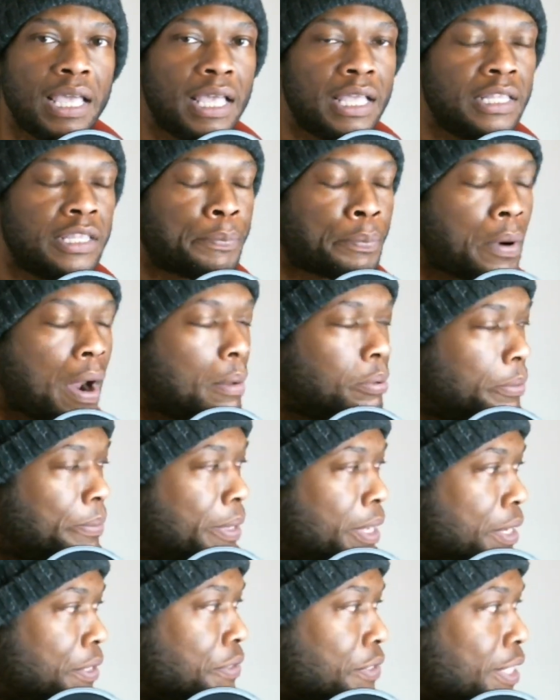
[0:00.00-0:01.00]
The problem
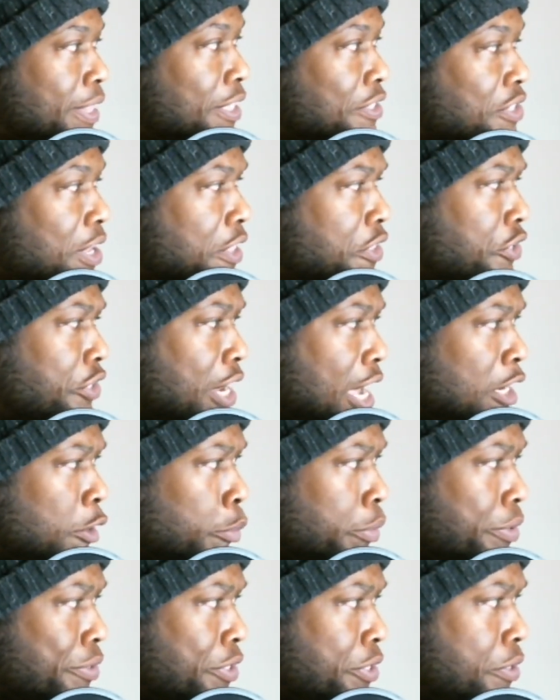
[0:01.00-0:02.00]
is that this other Donna
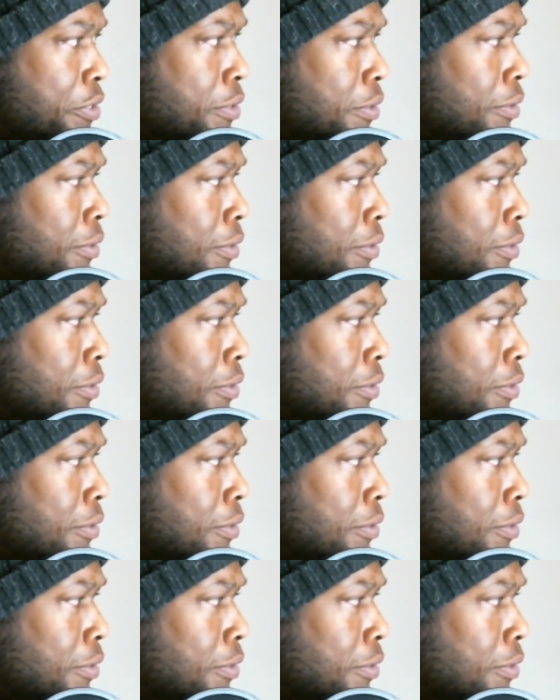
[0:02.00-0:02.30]
Brazile,